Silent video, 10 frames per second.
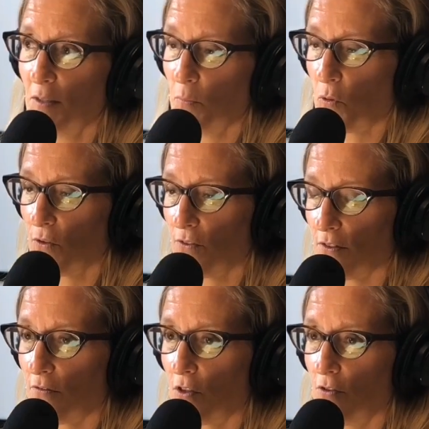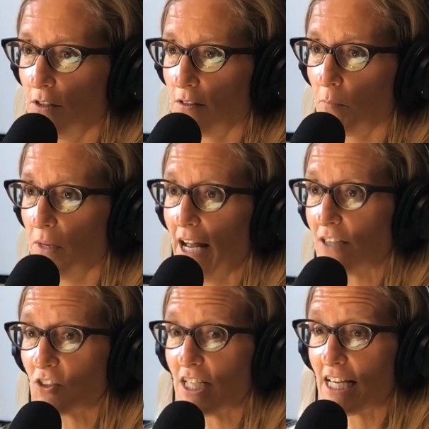the importance of unions, but
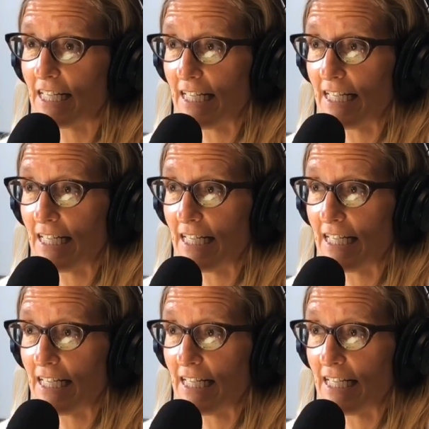actually